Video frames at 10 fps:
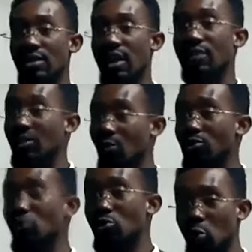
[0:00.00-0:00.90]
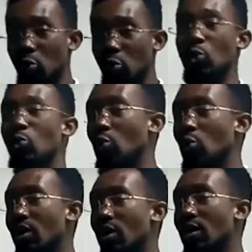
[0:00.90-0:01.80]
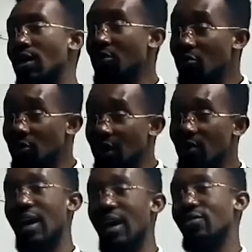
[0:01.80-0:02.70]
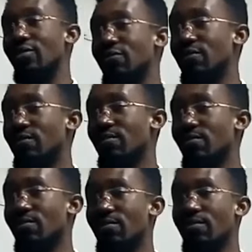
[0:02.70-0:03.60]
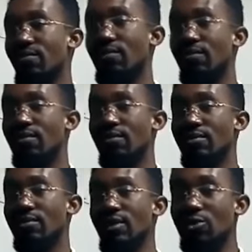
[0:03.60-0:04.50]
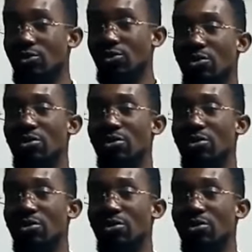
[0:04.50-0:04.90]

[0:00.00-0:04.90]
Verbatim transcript: discount. That's what you do in real life. That's what you